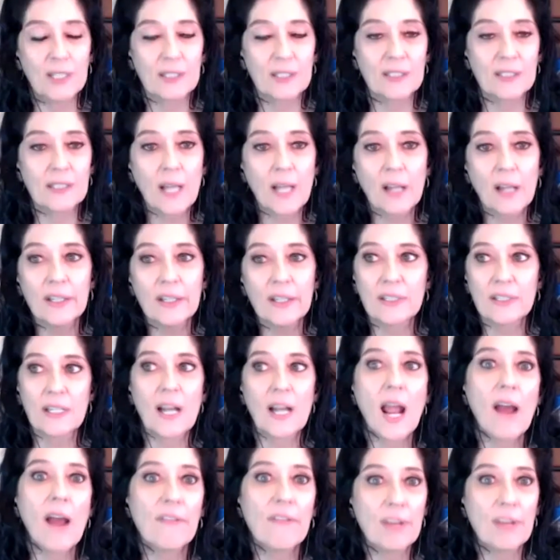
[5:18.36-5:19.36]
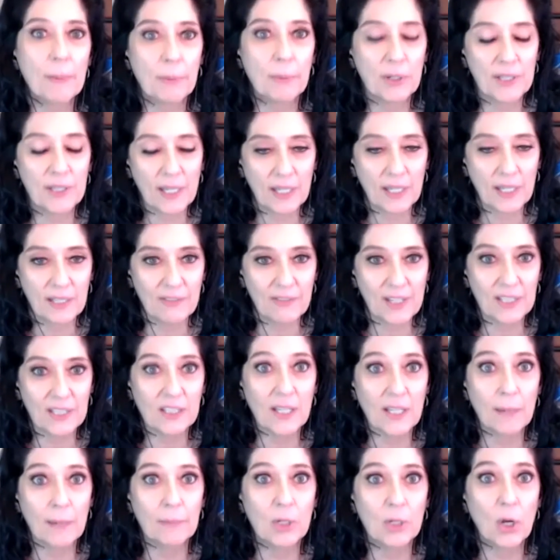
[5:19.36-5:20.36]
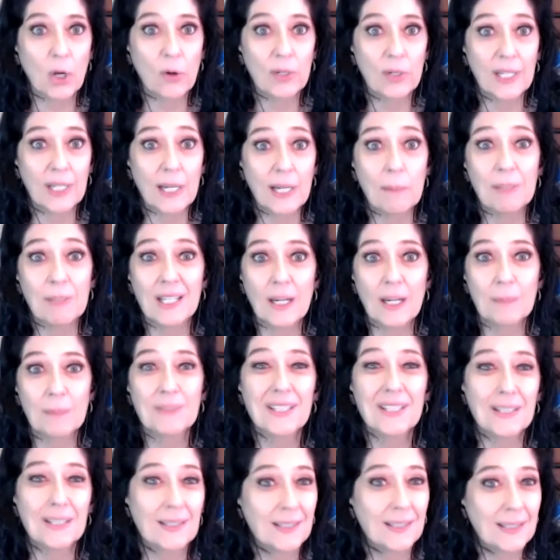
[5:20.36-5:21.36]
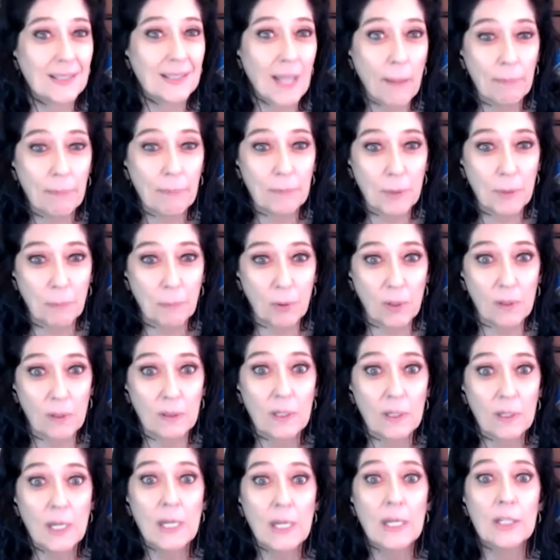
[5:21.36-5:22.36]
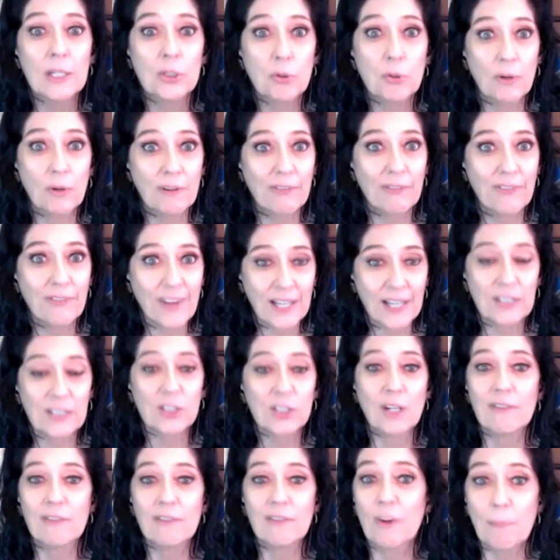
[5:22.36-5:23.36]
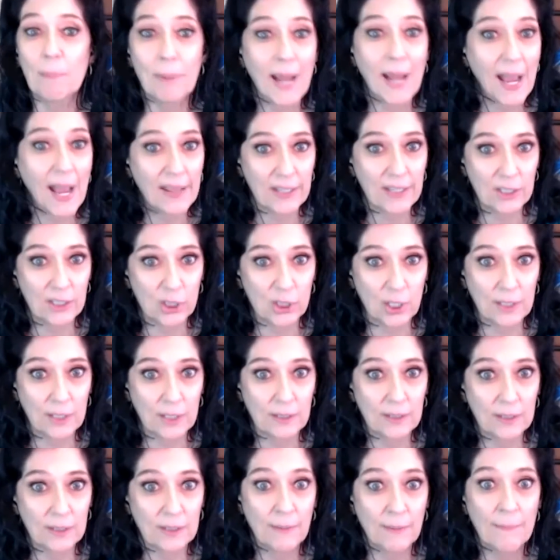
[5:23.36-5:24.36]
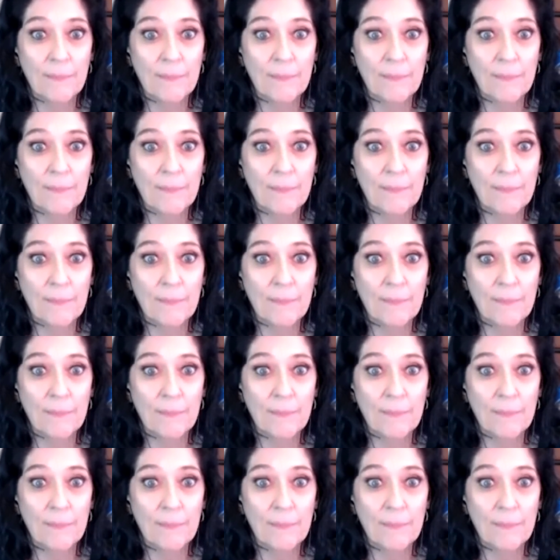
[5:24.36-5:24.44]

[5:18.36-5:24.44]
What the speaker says: cell doesn't have that protective enzyme coating, it becomes susceptible to infection from pathogens.